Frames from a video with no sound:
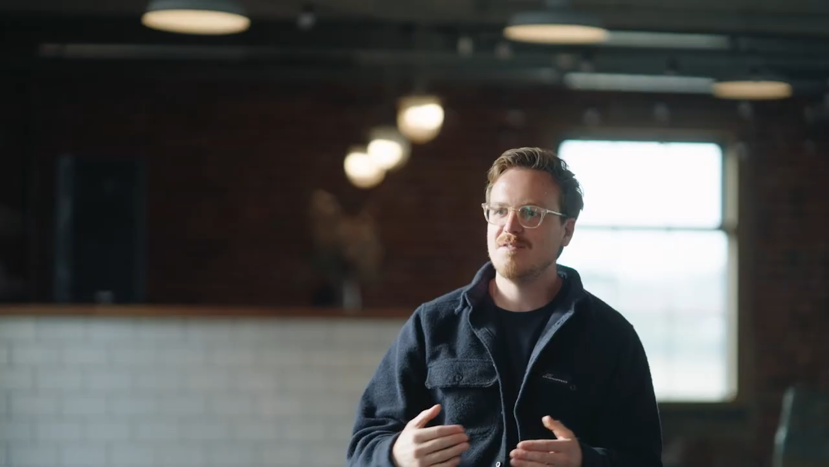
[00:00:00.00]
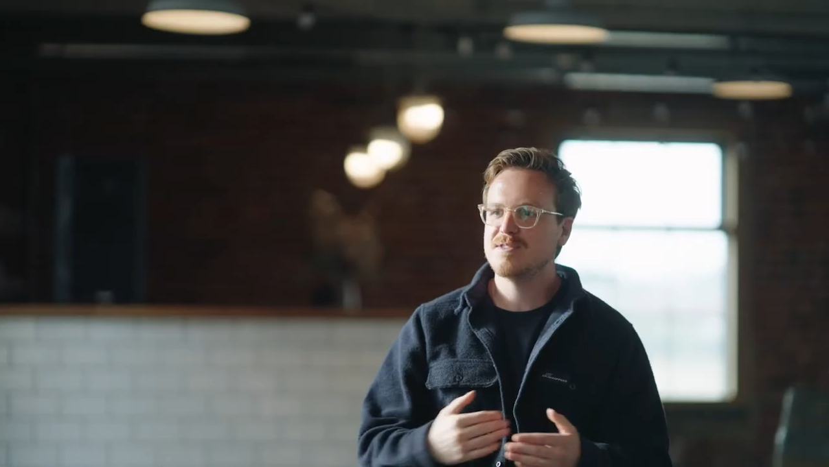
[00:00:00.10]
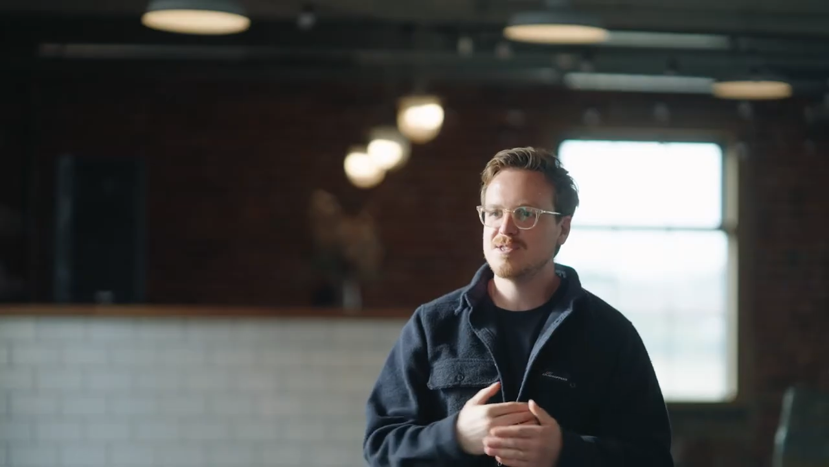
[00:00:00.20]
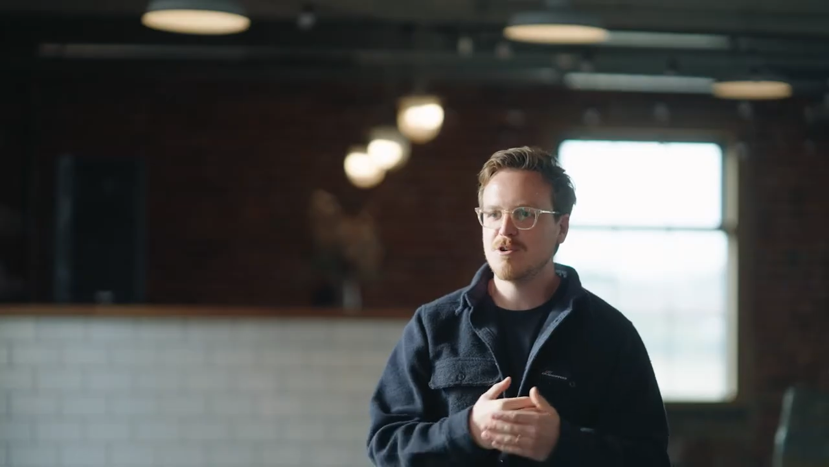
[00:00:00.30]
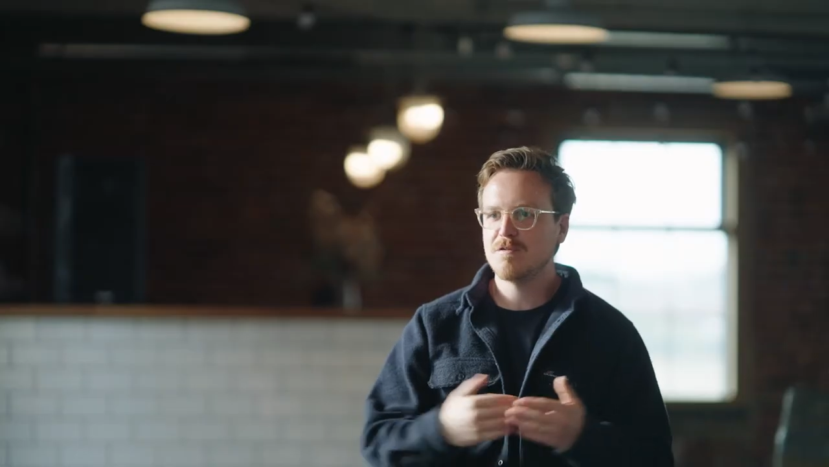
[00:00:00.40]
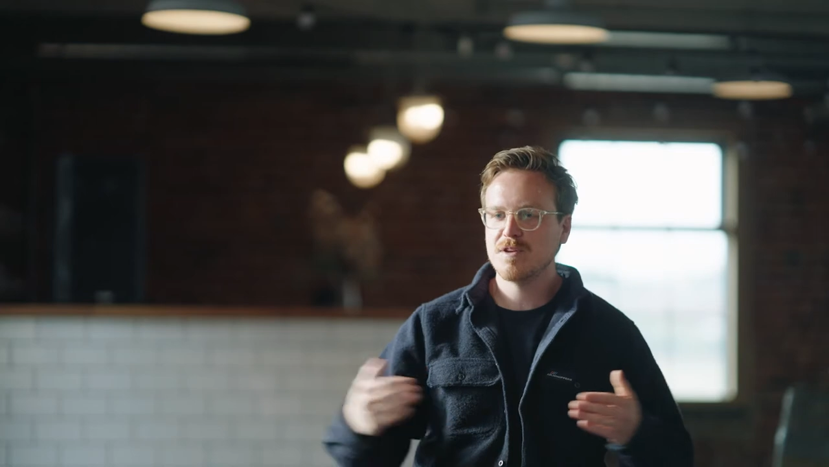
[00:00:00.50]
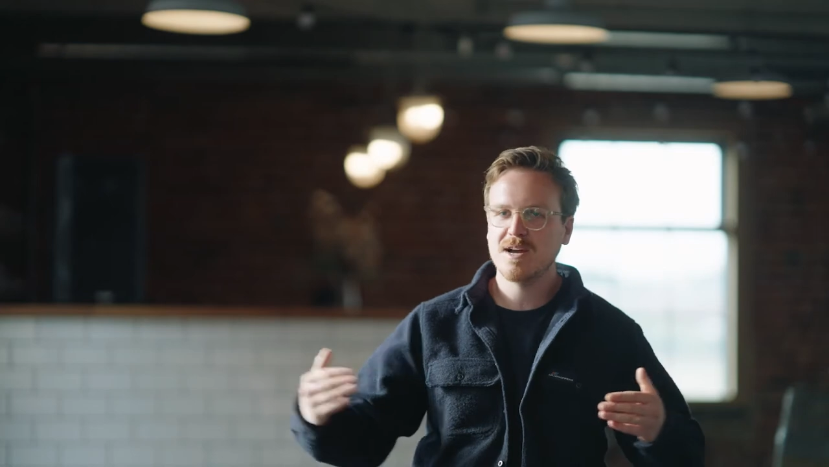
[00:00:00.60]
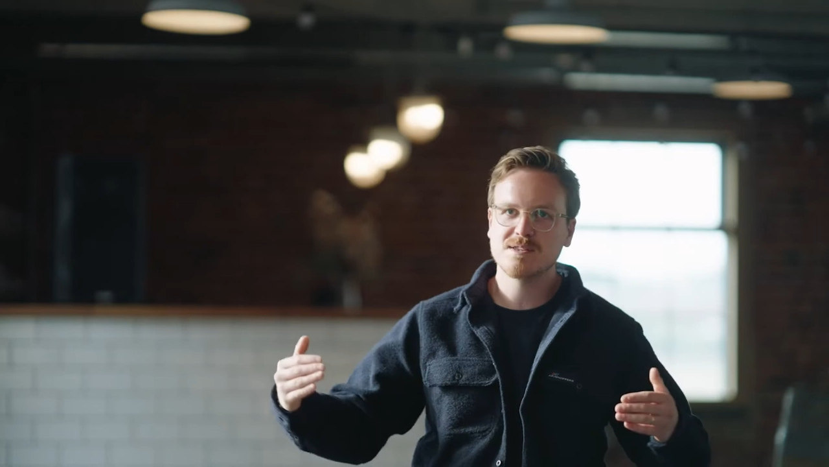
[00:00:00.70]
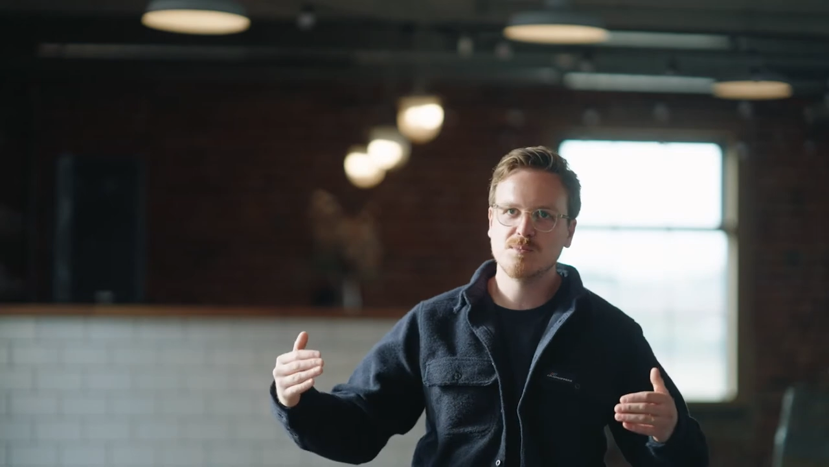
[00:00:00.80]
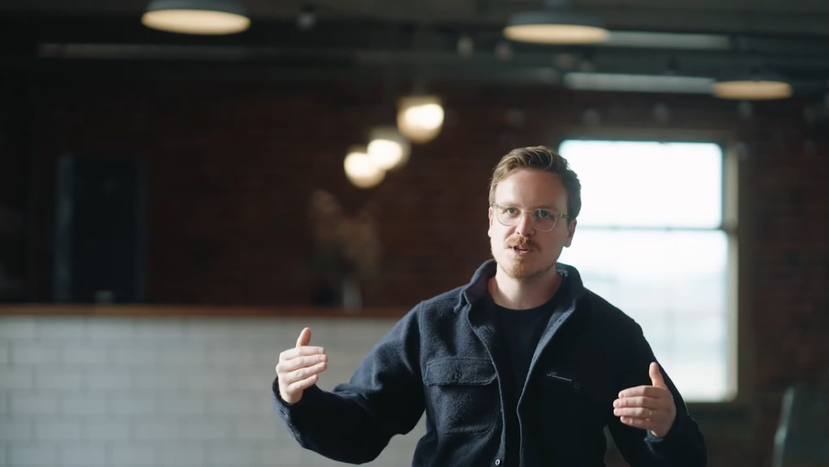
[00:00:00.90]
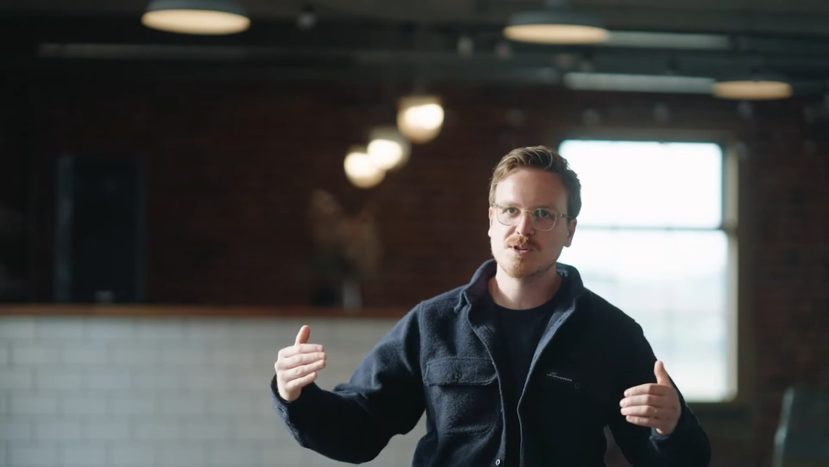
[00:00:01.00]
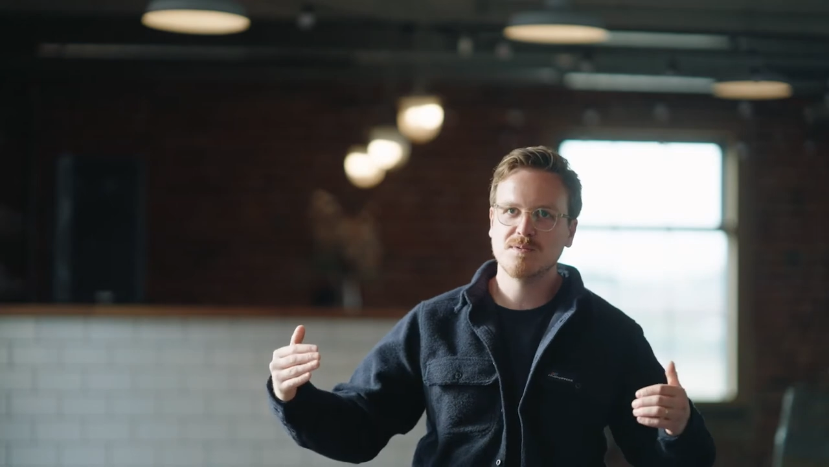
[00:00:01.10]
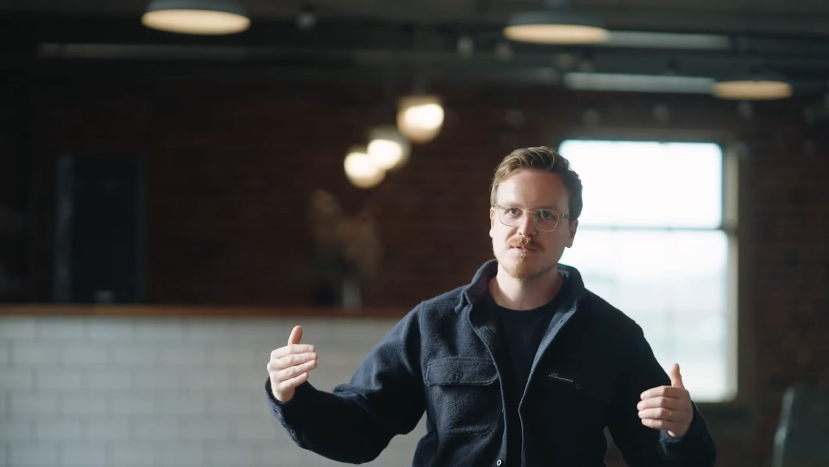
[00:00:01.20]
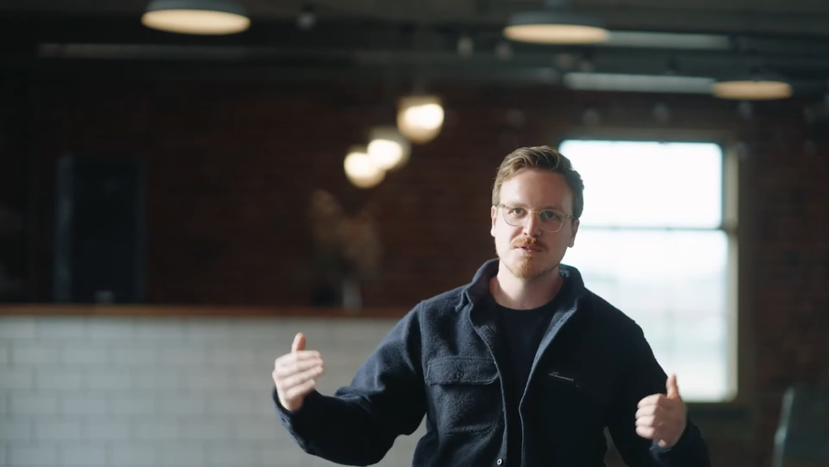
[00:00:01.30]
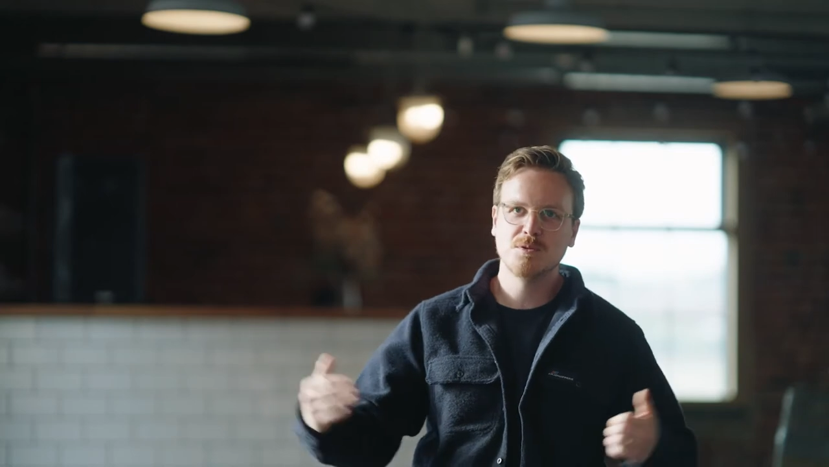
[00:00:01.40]
a photography exhibition
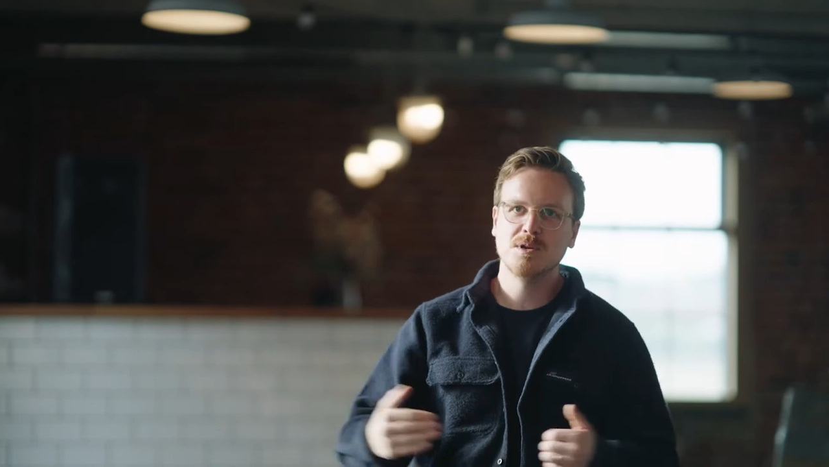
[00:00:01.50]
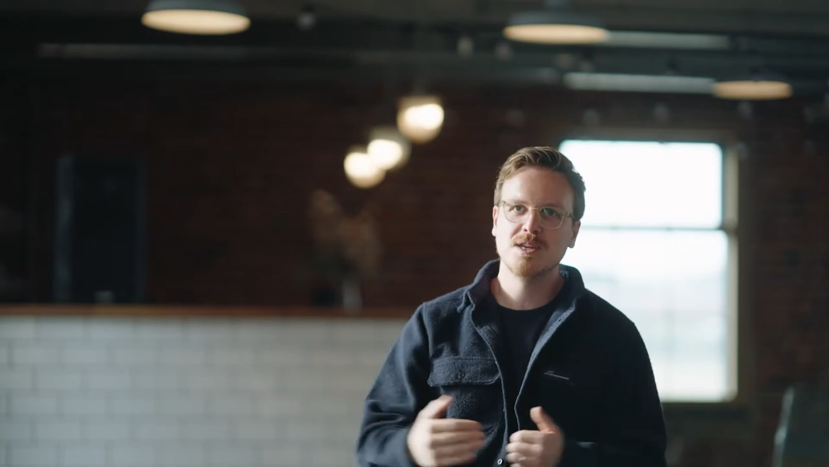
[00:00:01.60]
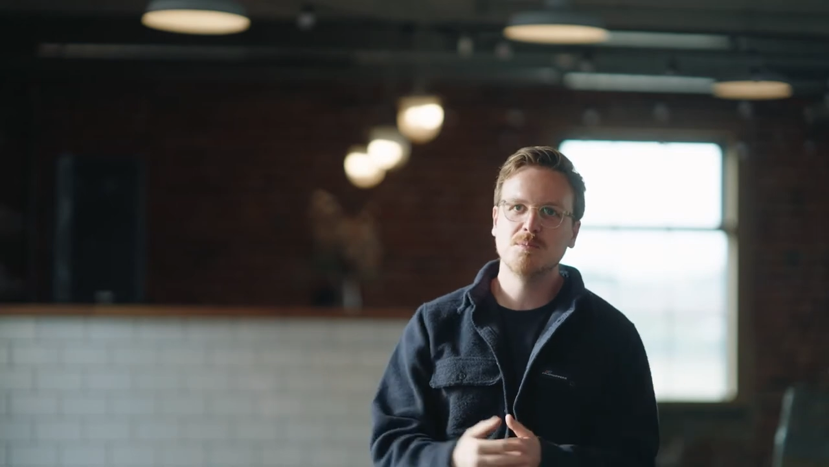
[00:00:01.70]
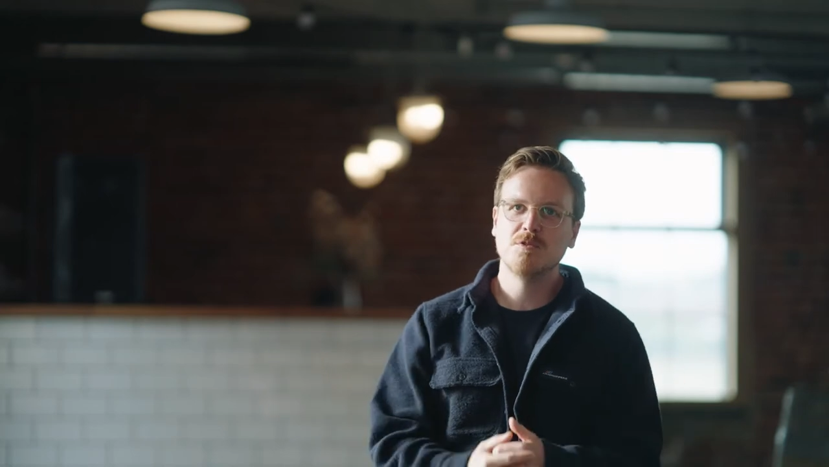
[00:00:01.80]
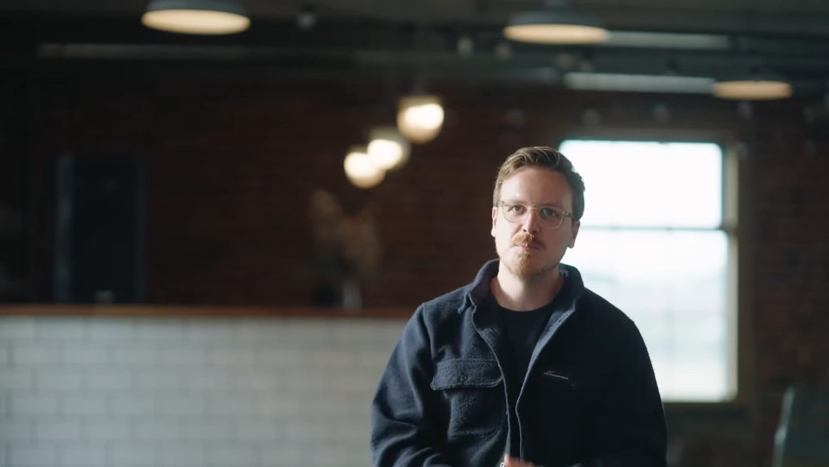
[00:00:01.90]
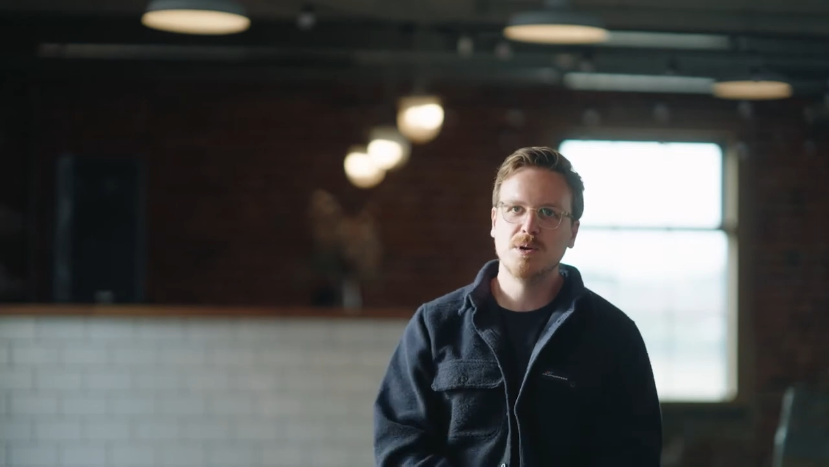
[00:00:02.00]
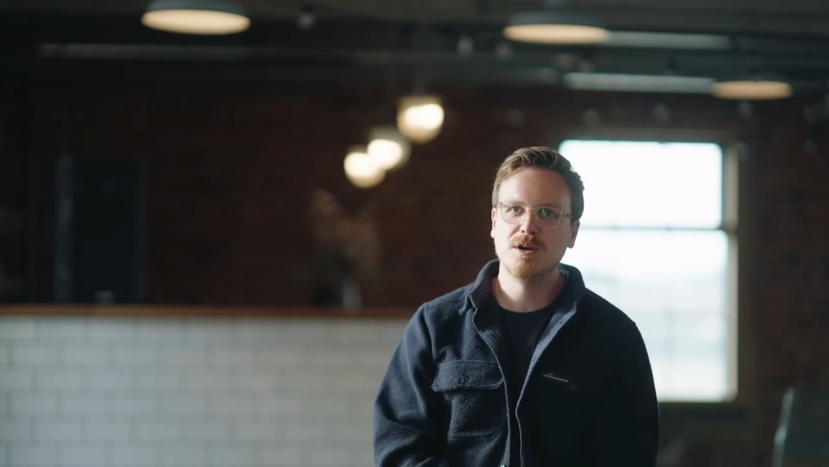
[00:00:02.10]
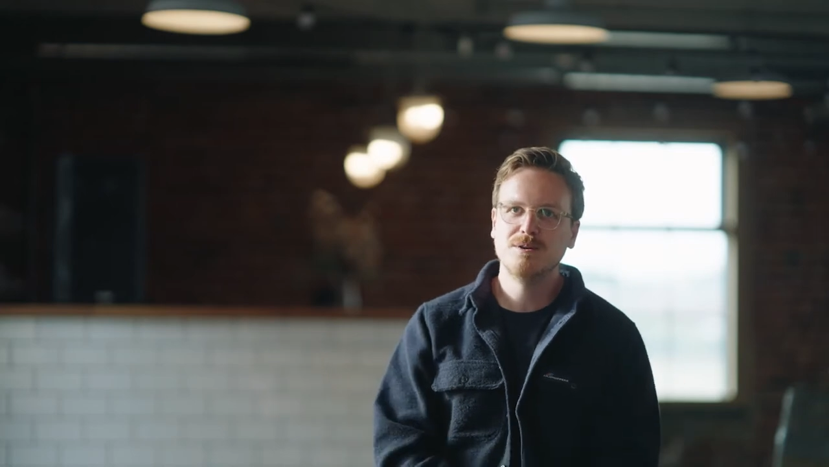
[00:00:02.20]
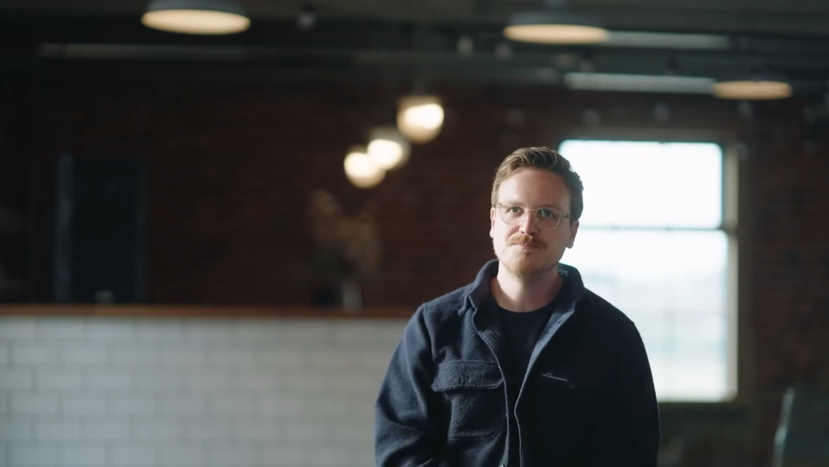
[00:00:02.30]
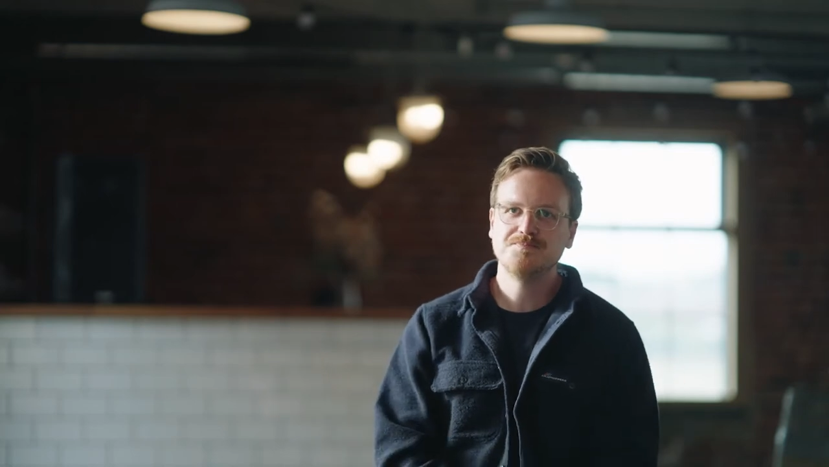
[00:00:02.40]
through the medium of beer.